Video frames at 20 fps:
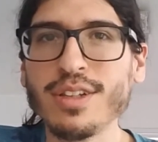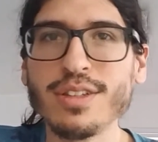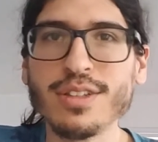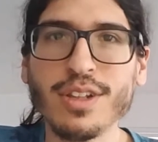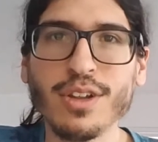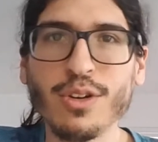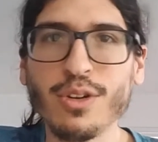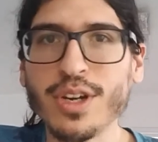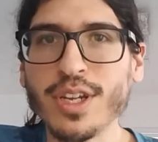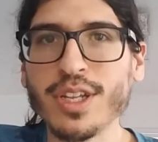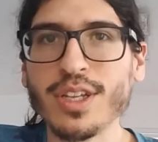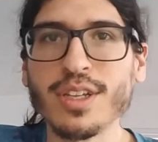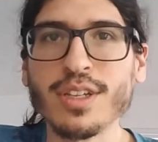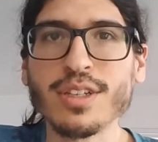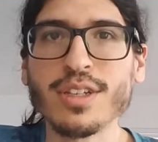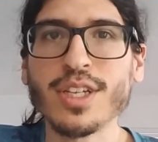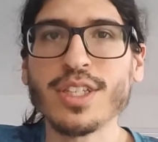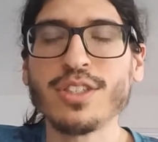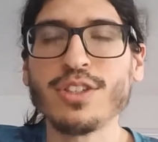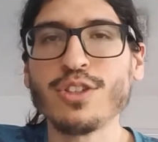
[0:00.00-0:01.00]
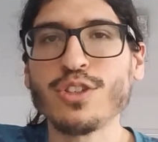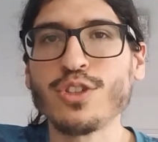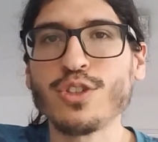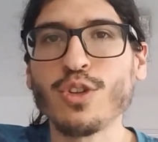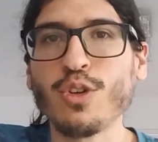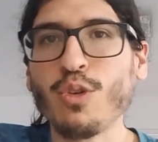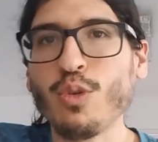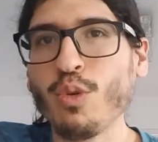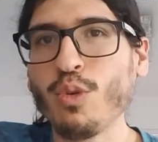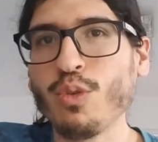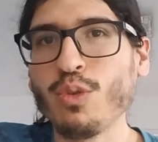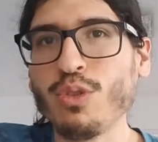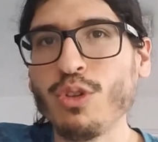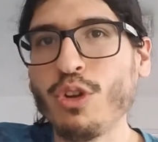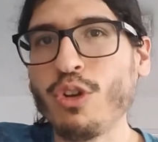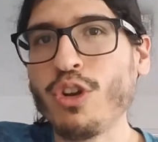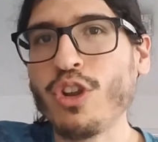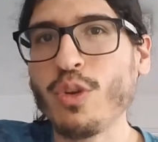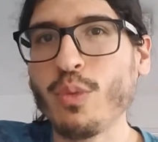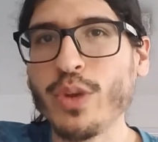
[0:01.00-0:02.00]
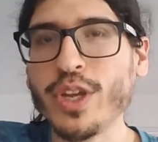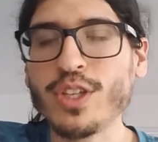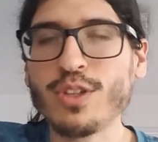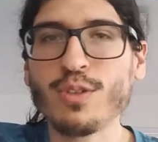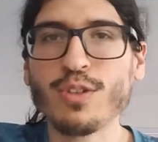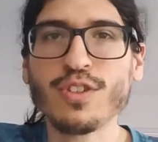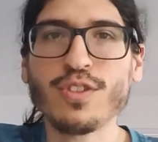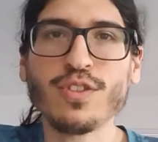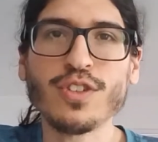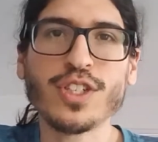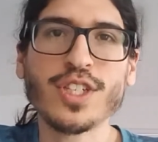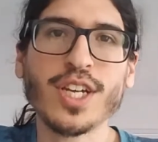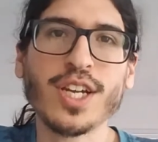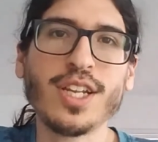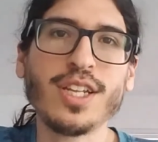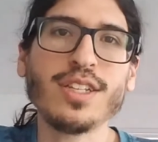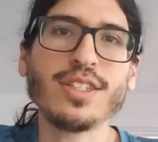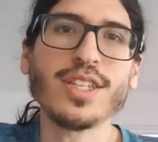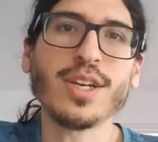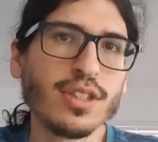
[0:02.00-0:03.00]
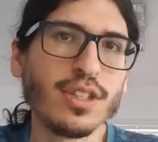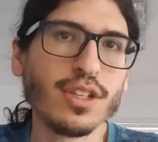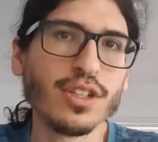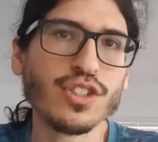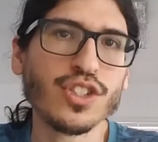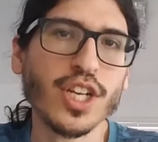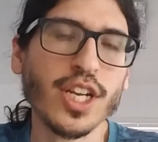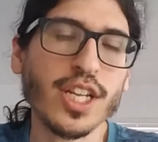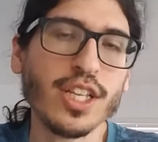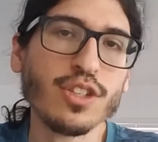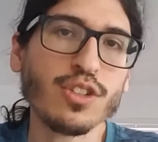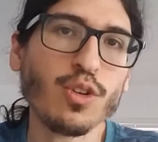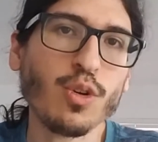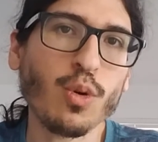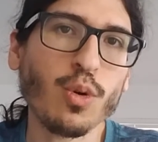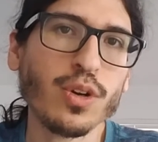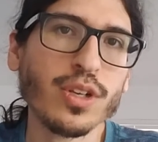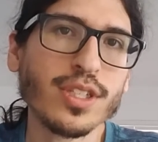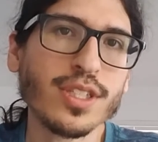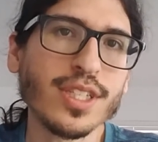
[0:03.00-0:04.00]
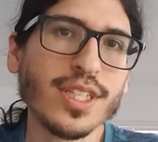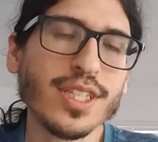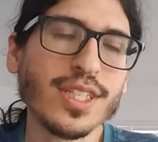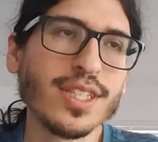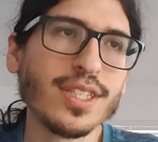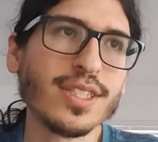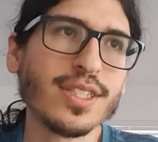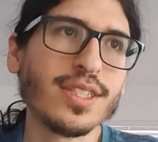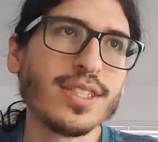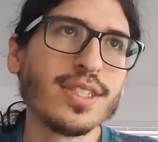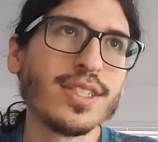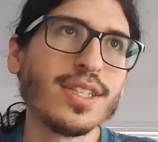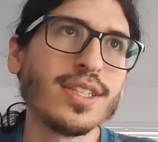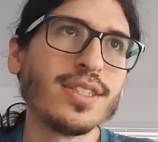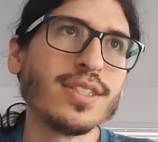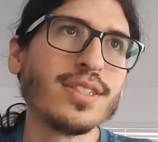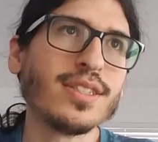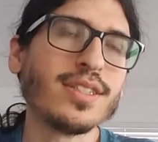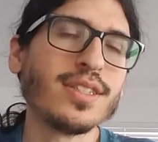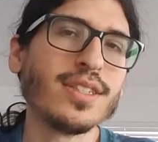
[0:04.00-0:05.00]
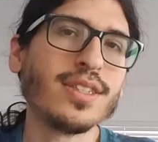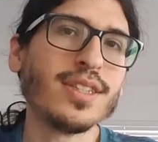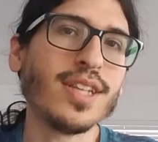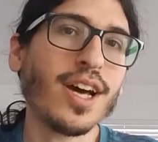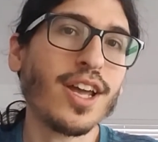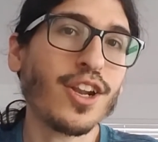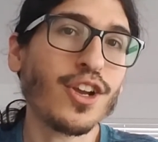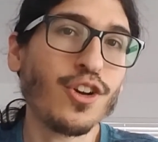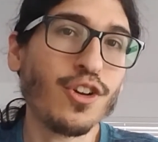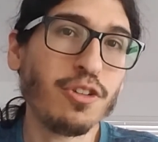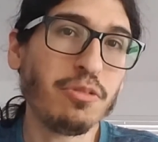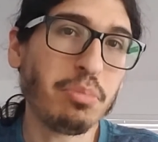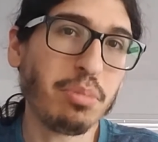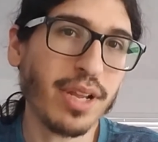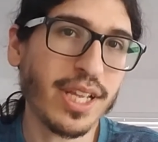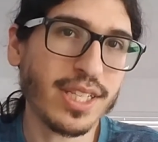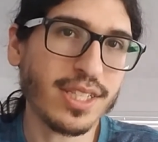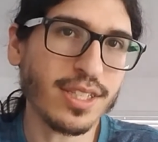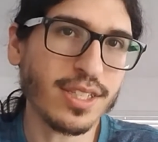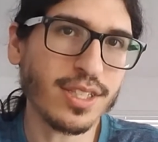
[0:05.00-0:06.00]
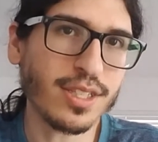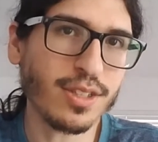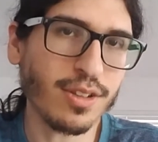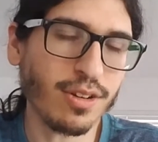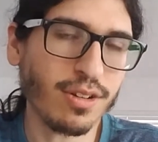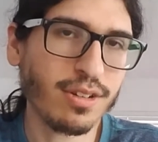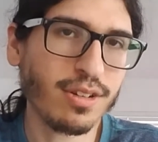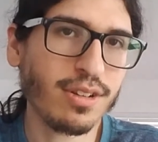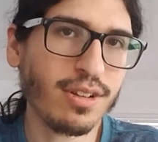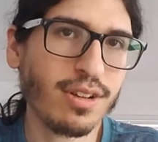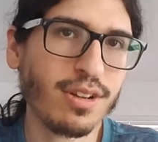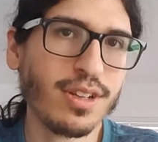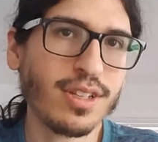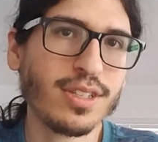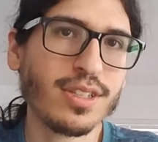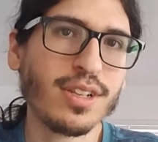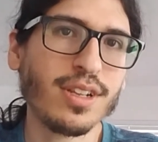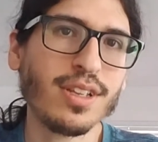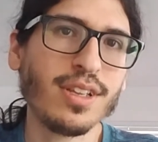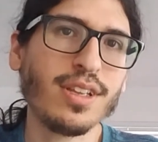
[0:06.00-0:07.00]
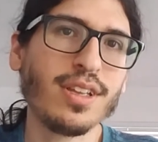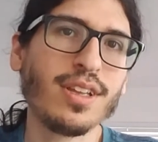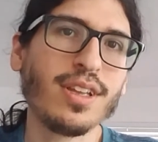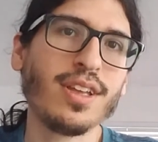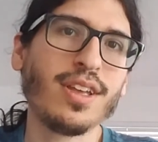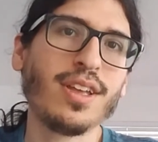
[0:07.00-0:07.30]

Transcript: learning resource for Chinese. The Chinese course is not a good place to start, honestly.